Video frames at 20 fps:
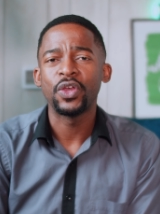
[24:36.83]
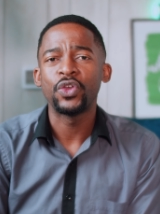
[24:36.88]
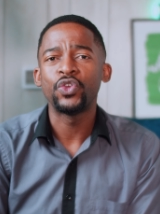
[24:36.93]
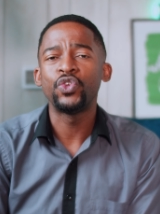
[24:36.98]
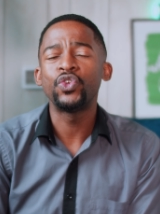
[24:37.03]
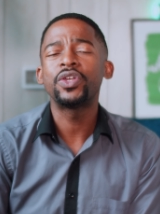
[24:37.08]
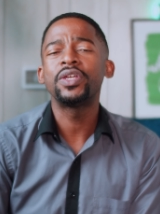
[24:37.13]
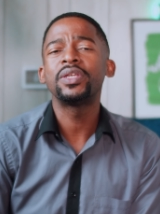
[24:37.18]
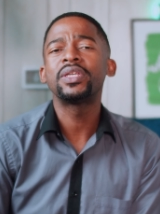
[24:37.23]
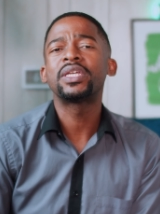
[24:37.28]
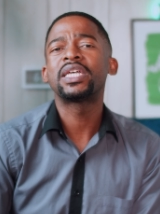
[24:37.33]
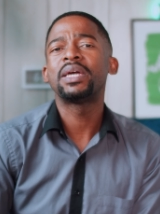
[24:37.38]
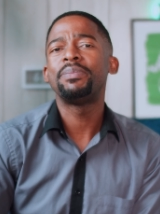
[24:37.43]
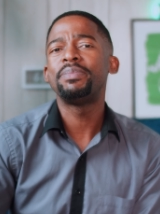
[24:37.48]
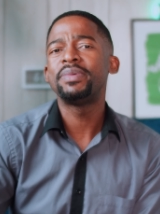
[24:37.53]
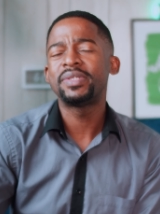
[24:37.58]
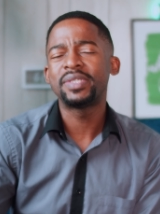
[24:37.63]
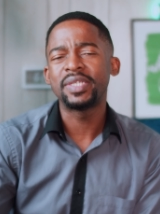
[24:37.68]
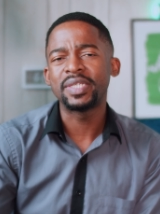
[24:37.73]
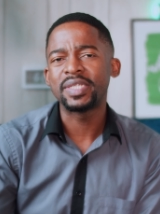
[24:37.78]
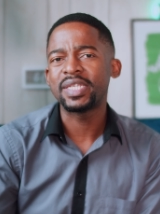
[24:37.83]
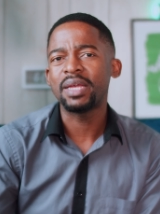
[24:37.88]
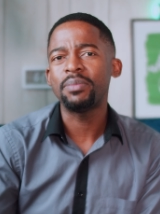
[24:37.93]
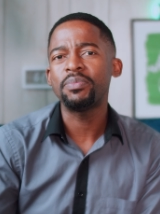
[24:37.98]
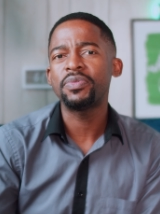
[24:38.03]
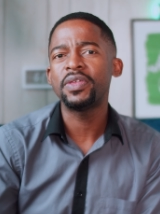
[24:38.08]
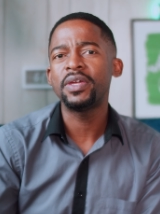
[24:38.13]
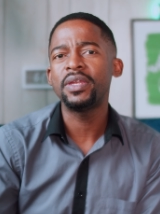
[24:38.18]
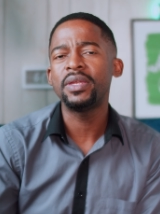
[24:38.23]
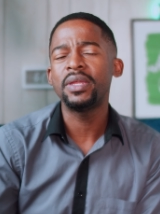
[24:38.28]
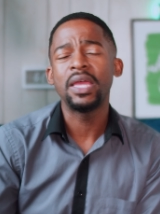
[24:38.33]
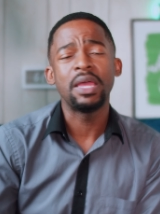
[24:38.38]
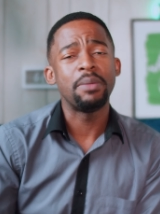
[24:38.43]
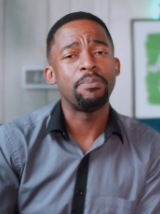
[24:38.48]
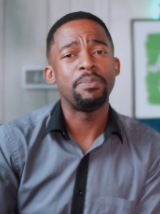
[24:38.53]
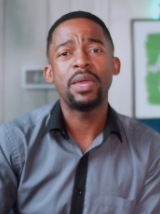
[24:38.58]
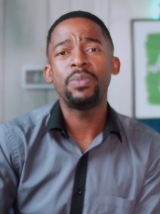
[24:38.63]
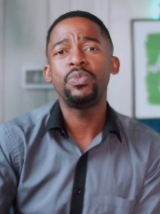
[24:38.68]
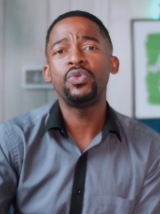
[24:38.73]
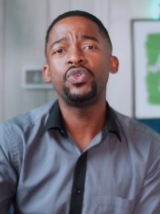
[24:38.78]
You can commit to something,
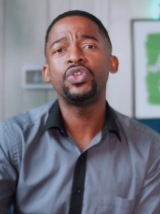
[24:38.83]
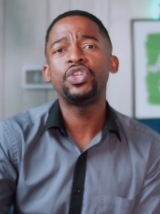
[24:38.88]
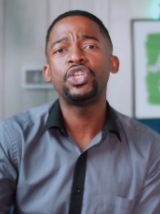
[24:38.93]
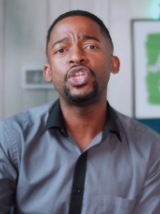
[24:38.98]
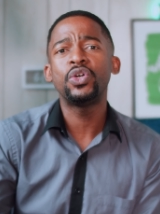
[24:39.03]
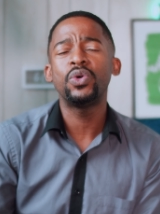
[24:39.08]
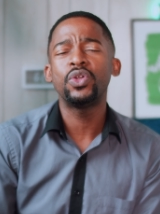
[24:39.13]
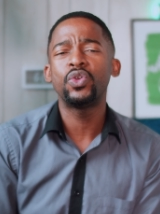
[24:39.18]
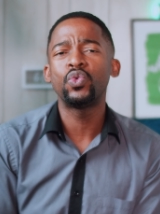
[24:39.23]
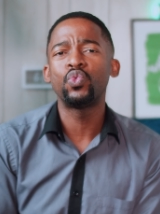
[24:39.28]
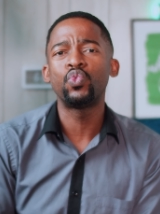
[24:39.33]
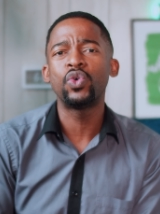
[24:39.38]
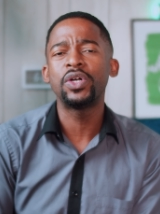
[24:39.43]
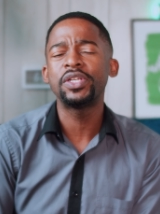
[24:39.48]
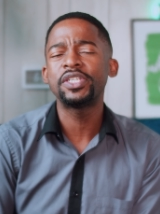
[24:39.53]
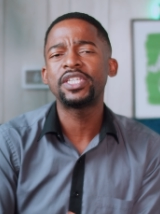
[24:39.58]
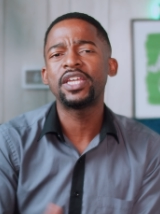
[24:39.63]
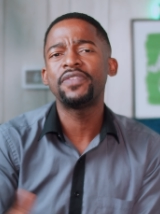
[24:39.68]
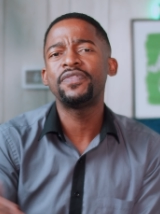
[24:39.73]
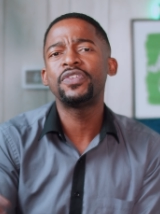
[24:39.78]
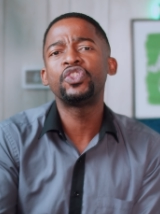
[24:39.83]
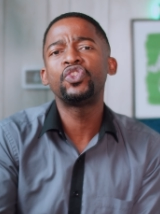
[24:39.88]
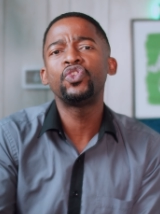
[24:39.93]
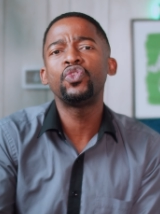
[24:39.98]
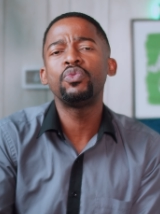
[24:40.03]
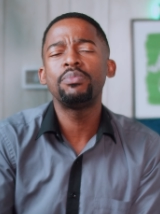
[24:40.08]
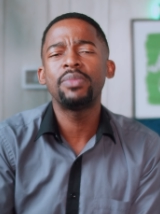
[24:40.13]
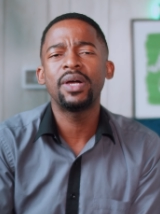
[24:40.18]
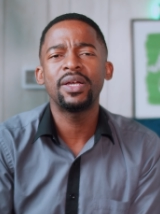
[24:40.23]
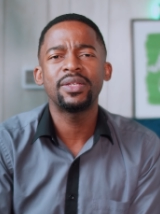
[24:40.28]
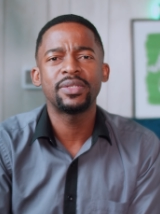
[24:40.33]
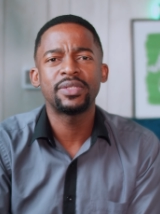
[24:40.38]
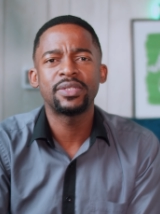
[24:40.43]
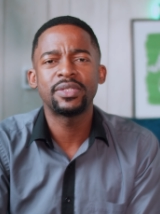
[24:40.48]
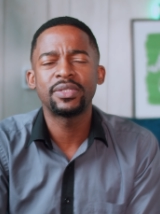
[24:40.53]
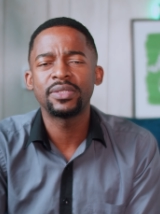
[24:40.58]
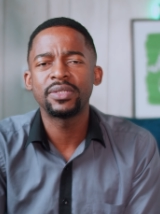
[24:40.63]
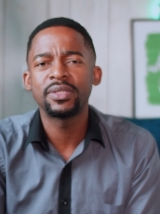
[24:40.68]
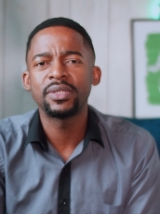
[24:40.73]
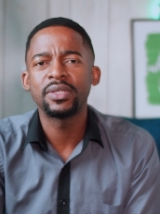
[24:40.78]
maybe you do it once every two
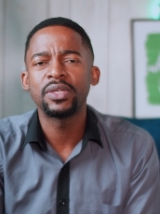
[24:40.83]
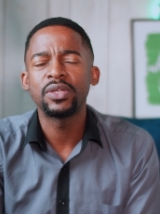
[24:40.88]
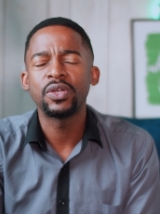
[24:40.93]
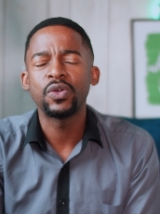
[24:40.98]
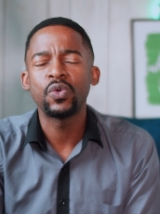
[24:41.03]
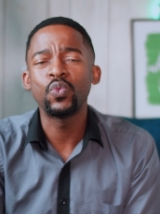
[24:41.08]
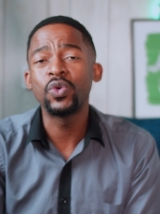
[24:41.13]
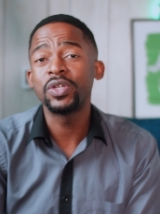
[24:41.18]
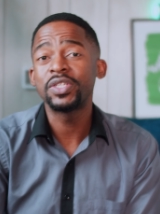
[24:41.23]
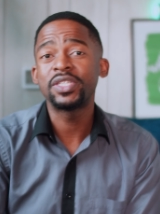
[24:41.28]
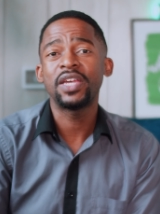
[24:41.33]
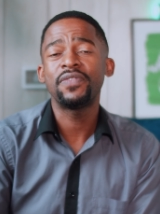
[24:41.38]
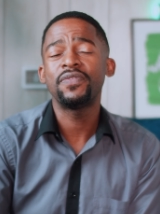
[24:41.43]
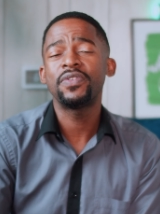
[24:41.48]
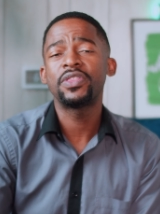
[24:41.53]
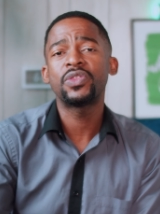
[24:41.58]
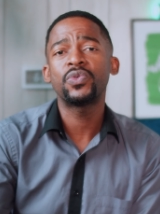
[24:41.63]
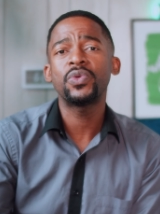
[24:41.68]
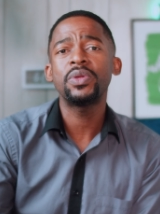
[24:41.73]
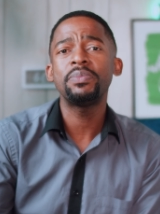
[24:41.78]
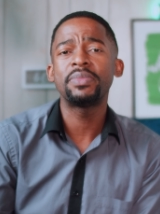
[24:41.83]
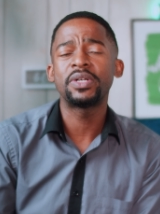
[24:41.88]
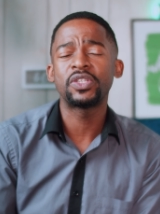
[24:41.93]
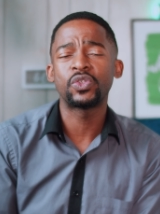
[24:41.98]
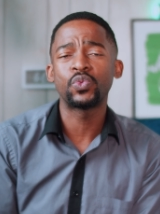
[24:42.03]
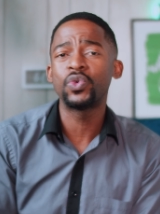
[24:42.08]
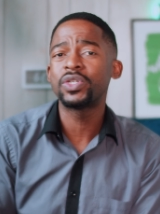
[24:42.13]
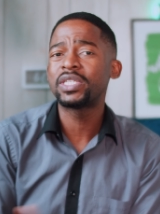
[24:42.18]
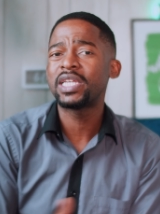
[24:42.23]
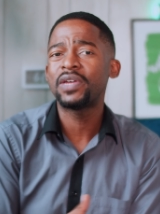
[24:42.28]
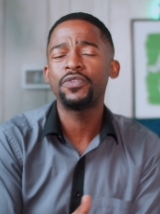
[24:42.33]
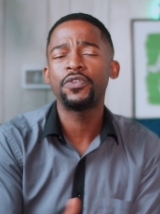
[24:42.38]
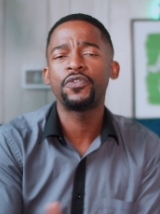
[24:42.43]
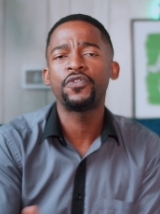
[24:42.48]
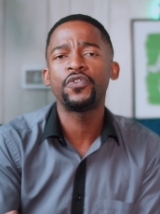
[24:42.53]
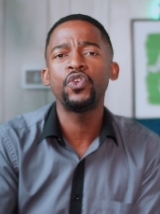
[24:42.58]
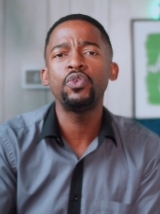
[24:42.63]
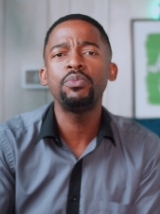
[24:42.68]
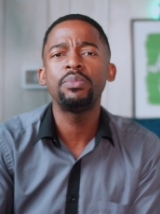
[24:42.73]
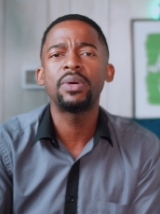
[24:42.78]
months once every three months, once every
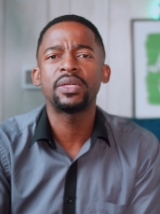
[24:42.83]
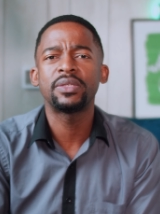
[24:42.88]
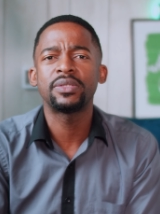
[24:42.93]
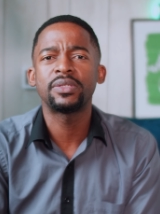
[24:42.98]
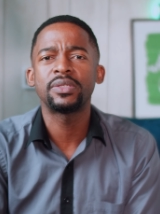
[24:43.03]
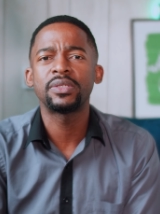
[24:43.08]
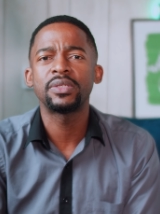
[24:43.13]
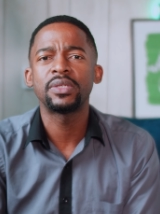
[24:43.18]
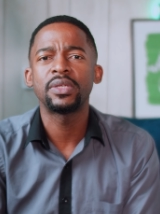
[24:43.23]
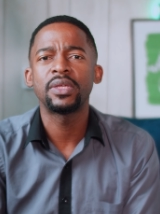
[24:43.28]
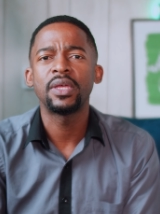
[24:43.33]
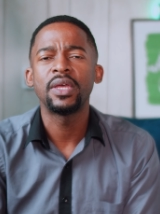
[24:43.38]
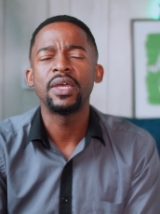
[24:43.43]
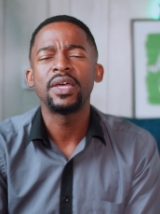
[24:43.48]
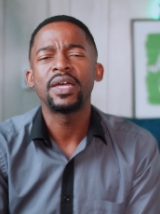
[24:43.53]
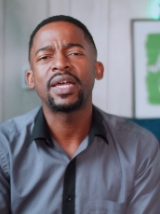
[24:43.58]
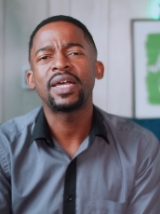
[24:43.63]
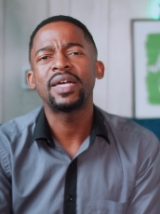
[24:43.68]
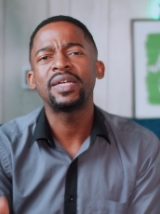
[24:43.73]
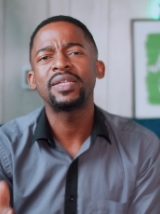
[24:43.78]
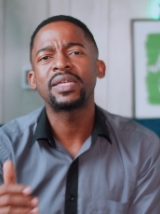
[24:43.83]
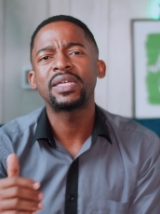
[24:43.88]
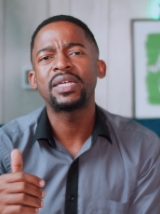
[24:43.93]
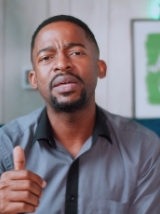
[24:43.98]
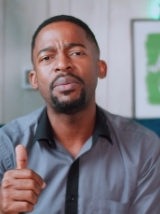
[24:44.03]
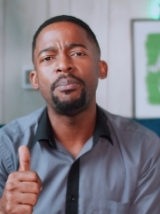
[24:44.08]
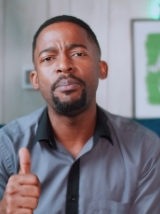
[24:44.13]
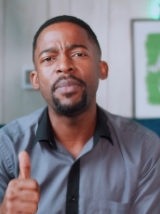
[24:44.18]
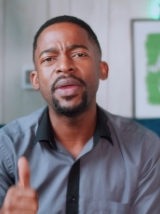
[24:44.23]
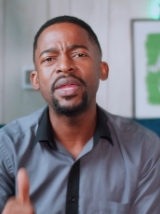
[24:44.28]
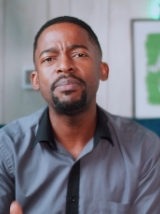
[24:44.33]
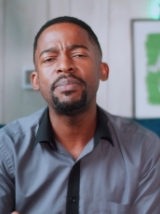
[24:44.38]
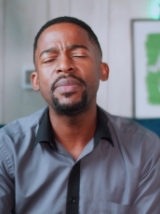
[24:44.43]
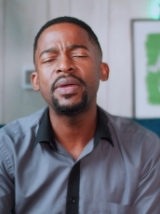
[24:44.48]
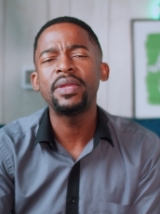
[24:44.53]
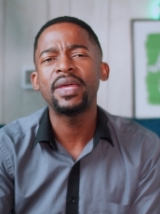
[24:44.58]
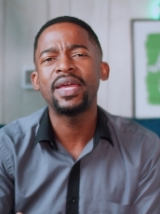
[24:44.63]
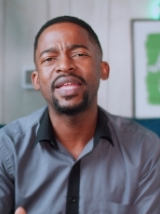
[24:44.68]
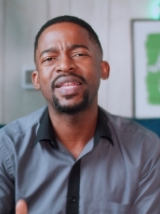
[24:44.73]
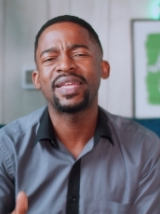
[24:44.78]
few months. Con
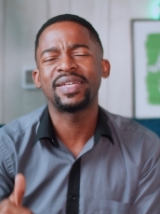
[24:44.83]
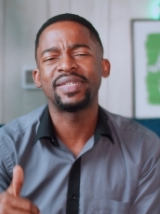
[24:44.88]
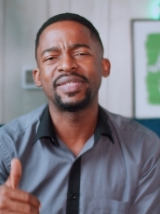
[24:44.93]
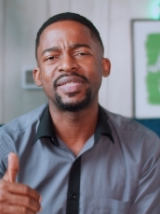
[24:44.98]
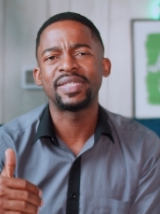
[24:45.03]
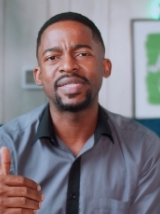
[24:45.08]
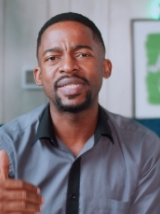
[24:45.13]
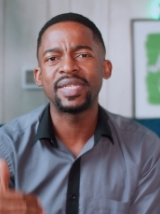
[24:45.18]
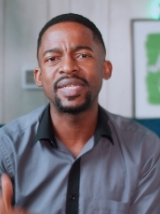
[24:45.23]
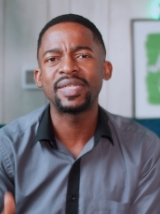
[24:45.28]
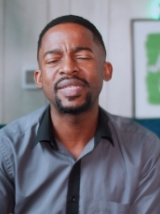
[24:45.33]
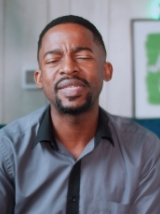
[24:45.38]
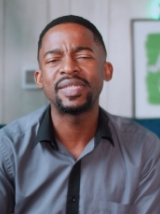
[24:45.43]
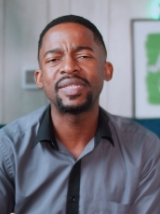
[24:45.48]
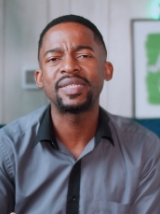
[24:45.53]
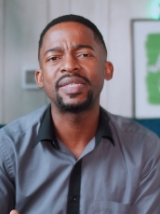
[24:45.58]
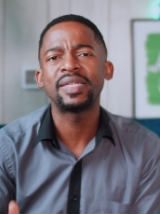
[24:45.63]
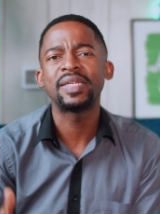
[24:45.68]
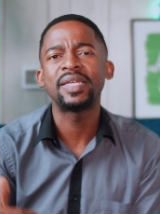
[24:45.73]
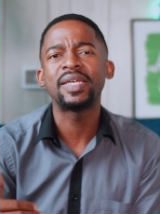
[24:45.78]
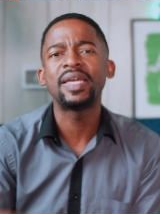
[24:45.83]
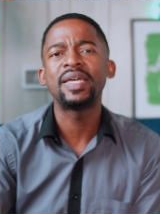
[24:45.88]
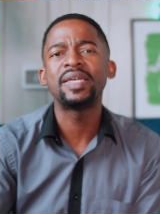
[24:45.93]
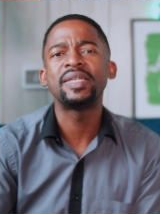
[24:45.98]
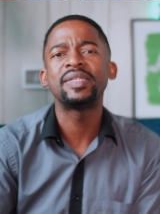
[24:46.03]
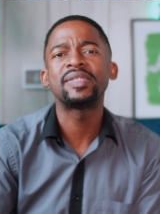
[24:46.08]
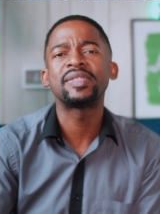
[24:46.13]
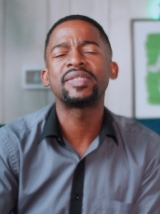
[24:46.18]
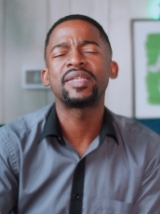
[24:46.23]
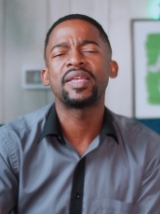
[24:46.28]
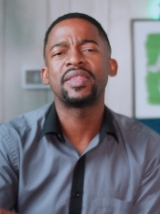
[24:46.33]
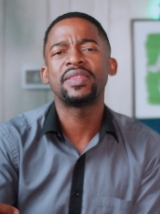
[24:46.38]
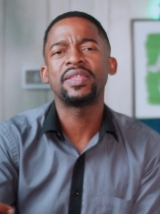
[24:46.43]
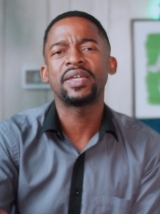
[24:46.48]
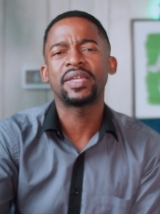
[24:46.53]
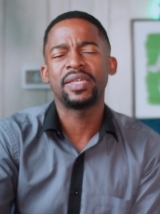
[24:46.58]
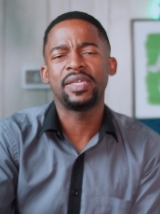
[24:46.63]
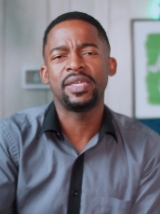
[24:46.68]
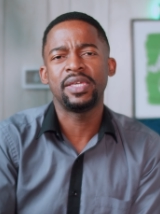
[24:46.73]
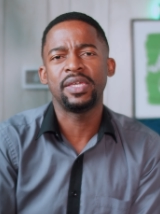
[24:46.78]
commitment and consistency is the
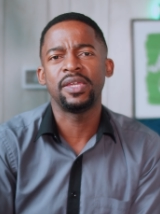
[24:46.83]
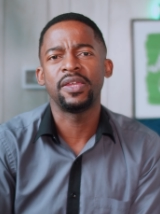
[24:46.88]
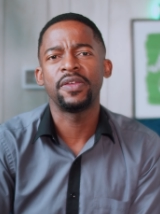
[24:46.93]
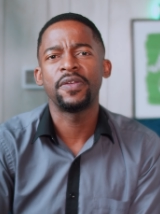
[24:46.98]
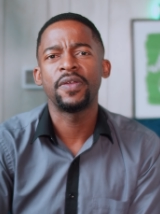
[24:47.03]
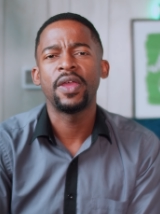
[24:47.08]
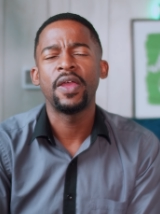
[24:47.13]
key.